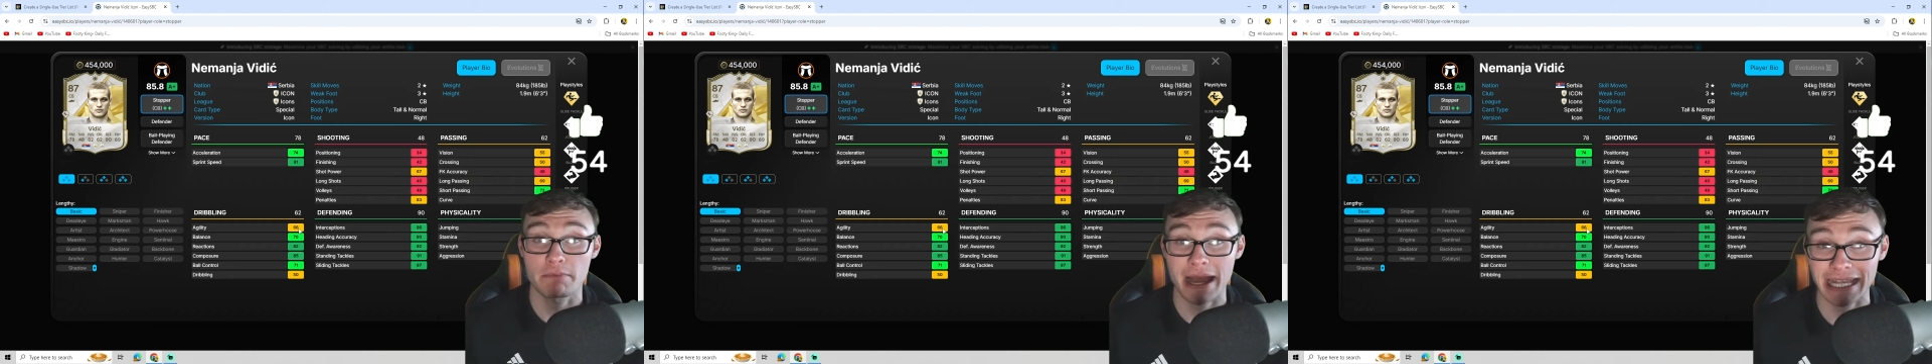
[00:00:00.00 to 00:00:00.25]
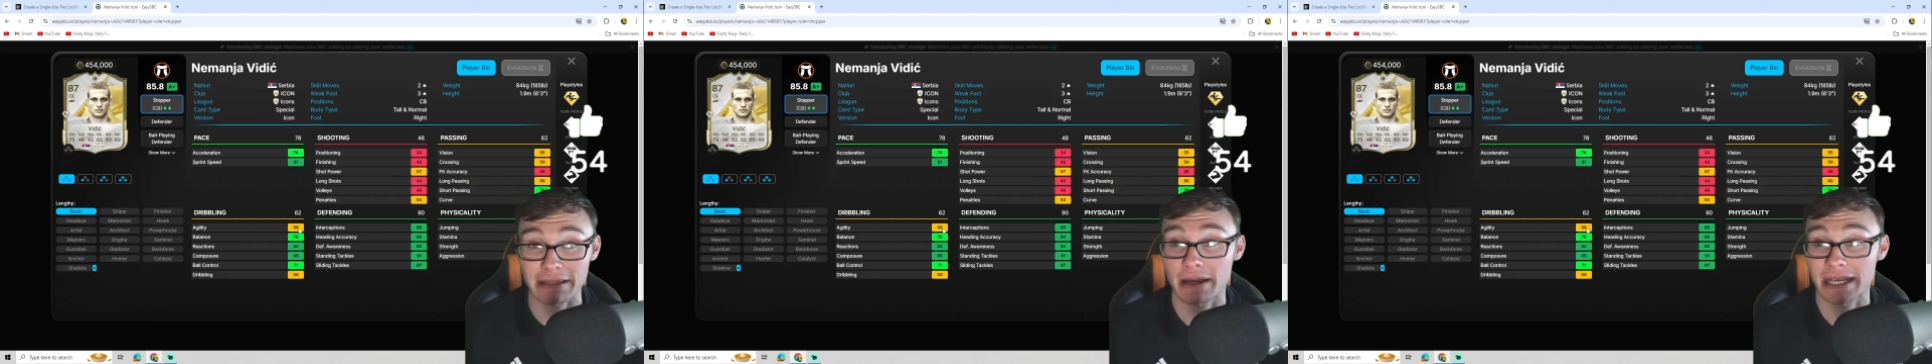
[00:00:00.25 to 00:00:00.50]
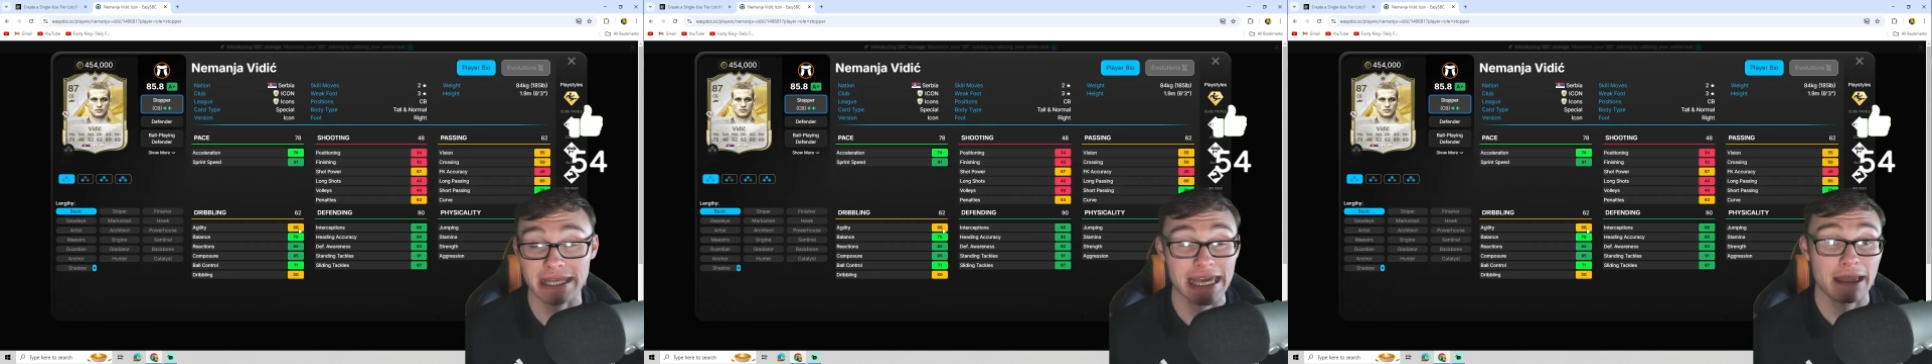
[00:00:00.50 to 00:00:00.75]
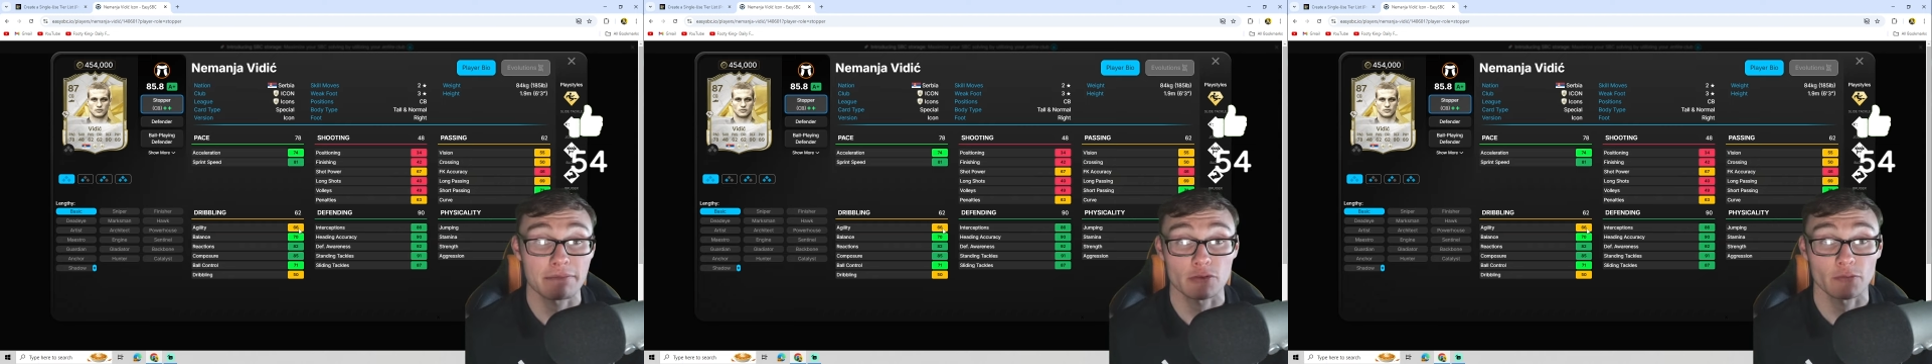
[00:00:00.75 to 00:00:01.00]
many
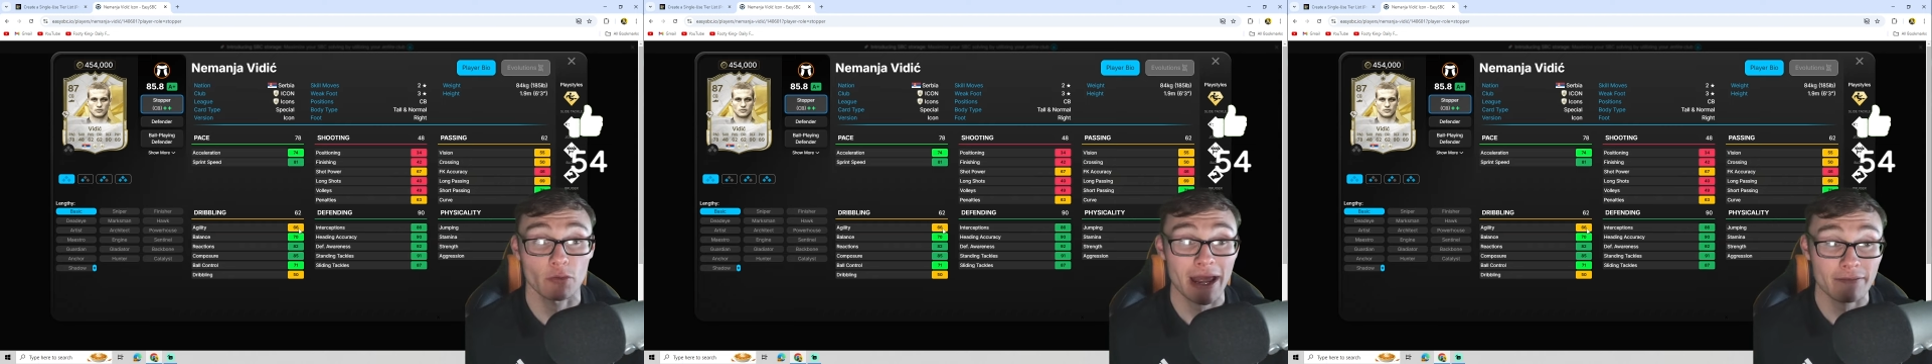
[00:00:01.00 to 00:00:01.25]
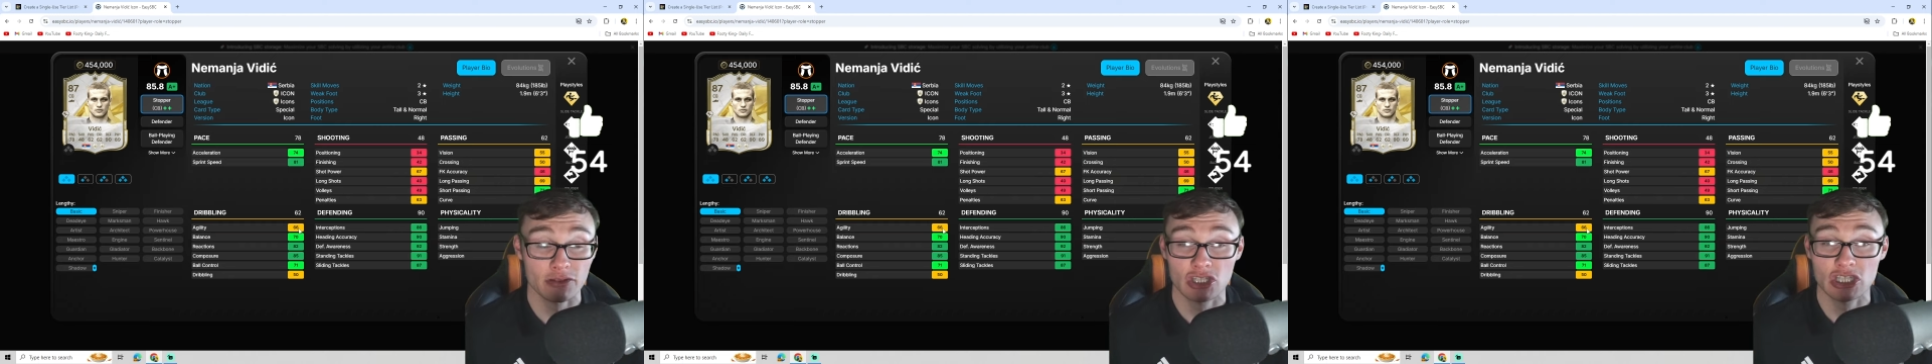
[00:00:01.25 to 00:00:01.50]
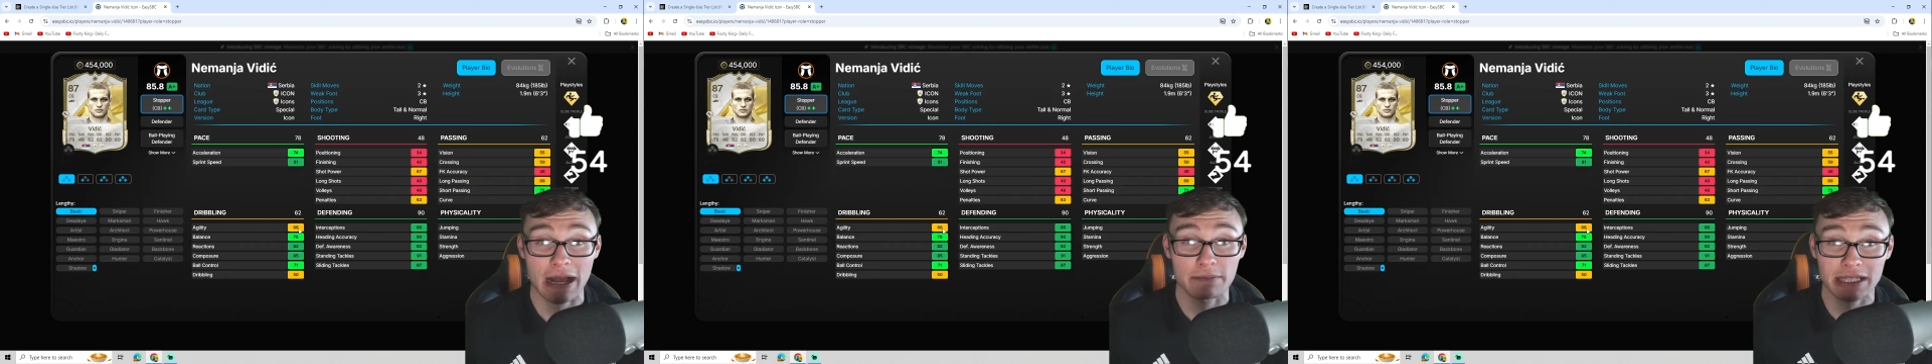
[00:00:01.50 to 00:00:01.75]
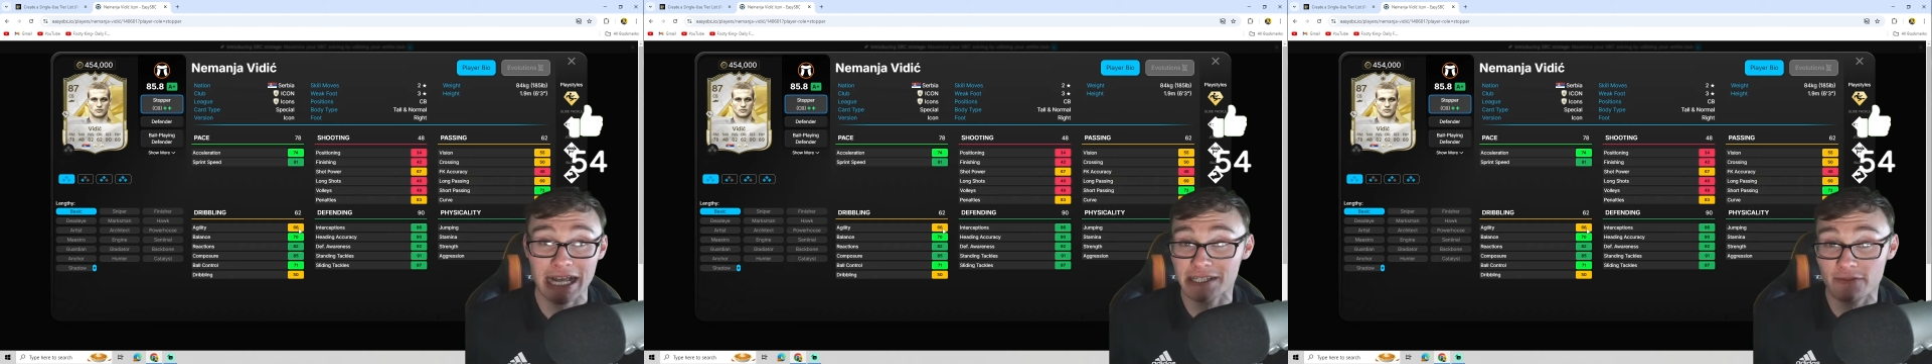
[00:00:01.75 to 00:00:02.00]
games over rivals and
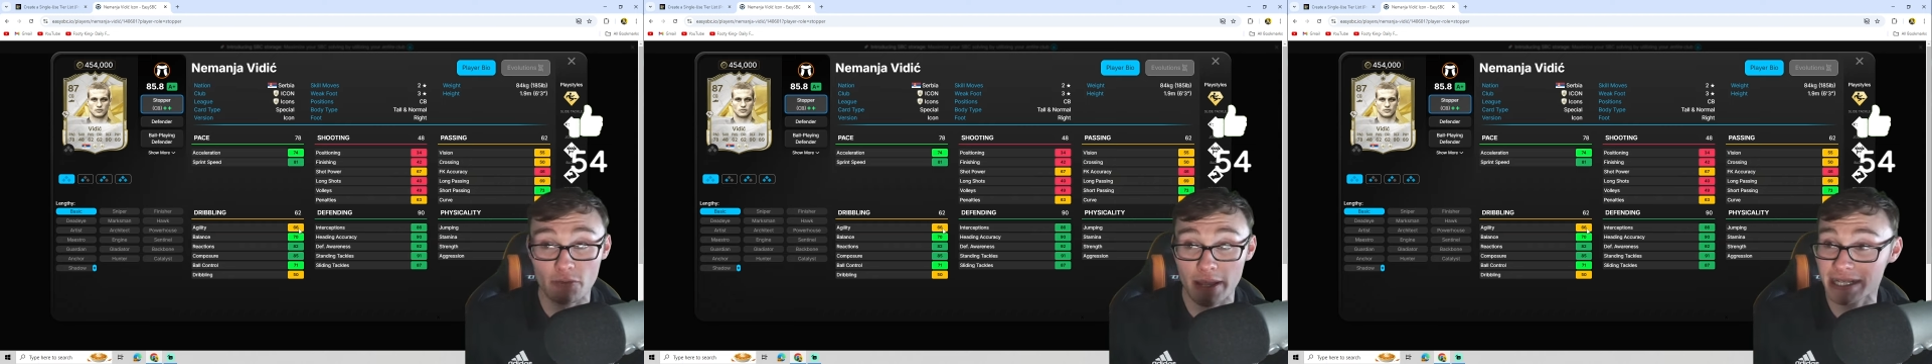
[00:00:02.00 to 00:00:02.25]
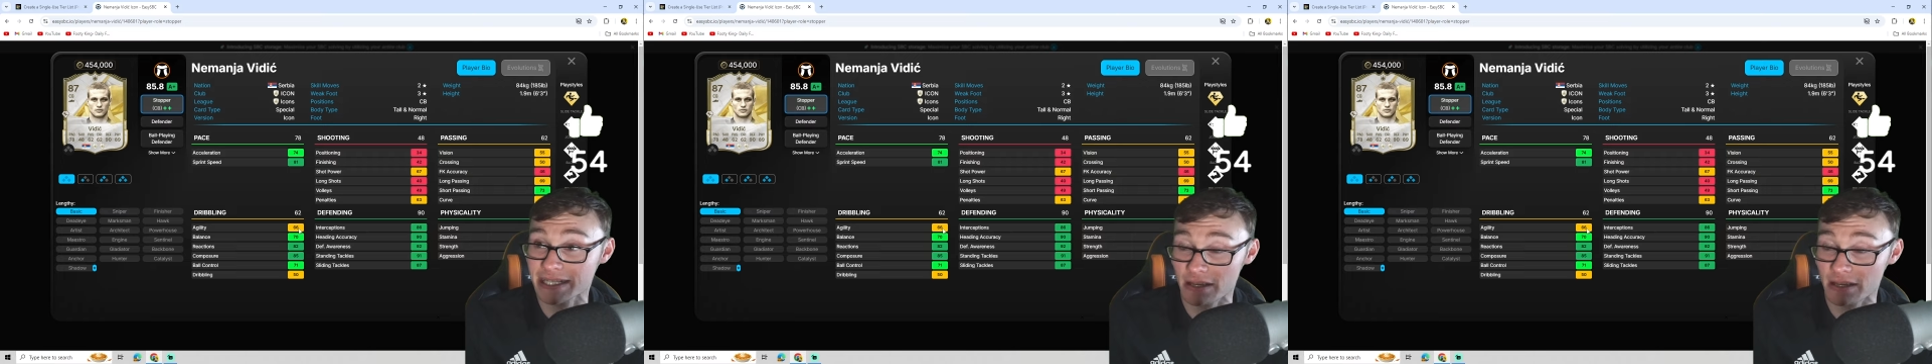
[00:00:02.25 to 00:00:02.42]
champs the last few weeks.